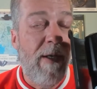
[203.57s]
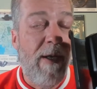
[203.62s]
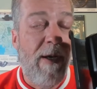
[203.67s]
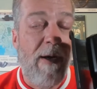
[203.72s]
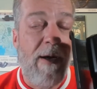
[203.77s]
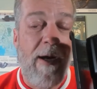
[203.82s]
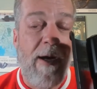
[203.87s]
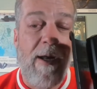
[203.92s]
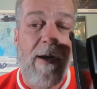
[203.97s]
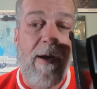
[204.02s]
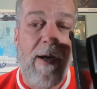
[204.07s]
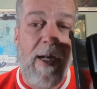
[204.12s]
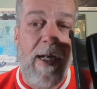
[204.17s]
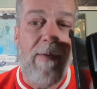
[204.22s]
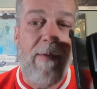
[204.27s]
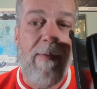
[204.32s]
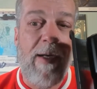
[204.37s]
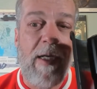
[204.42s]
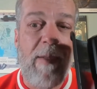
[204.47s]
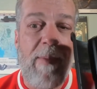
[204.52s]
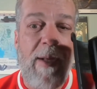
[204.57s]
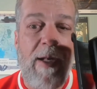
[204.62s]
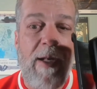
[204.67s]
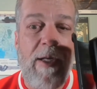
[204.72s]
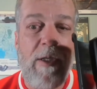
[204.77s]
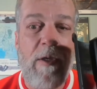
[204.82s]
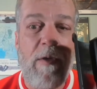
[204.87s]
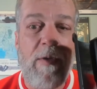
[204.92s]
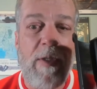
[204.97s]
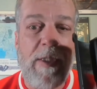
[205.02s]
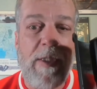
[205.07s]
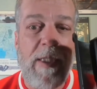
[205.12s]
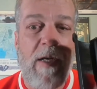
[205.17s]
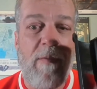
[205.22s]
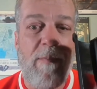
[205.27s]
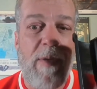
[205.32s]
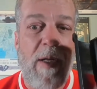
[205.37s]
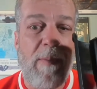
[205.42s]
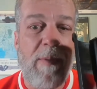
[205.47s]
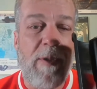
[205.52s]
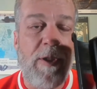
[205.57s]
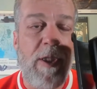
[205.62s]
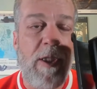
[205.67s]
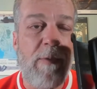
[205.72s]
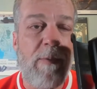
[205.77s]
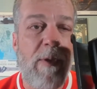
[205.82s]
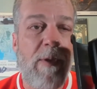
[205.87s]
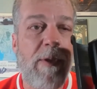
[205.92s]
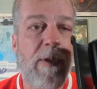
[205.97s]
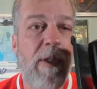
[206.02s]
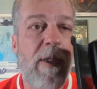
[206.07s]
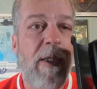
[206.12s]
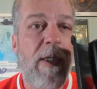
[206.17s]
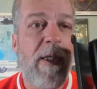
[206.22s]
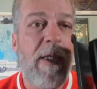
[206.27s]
I highly recommend you go the self-publishing route.